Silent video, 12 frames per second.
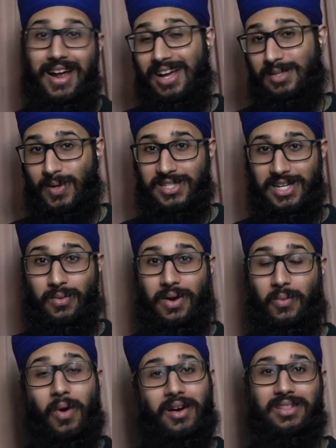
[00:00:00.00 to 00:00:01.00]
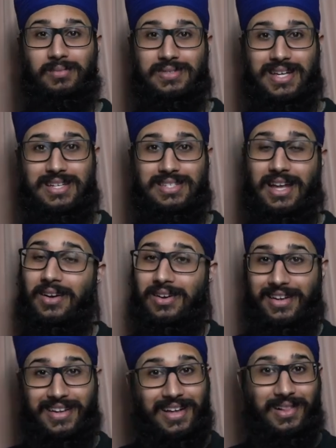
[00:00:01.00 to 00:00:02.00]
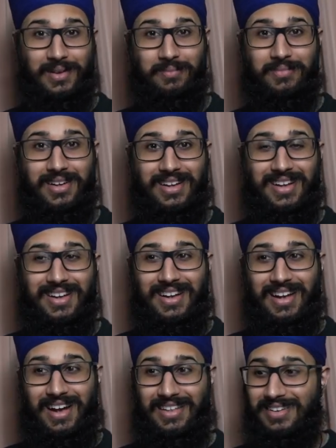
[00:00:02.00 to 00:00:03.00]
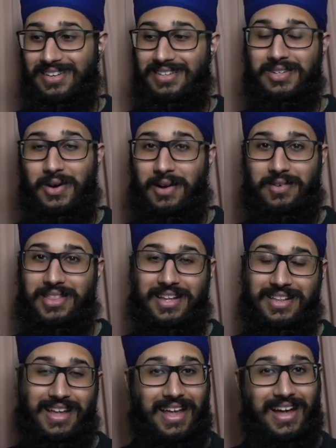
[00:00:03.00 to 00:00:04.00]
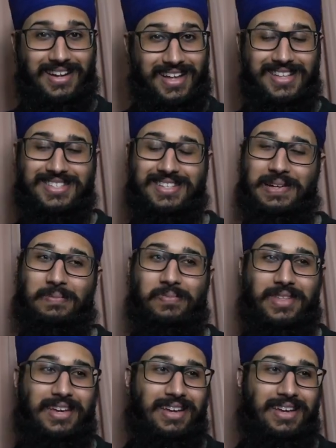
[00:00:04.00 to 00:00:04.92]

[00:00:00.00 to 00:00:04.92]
Especially when one of them says they're gonna kill them and do everything they can against them.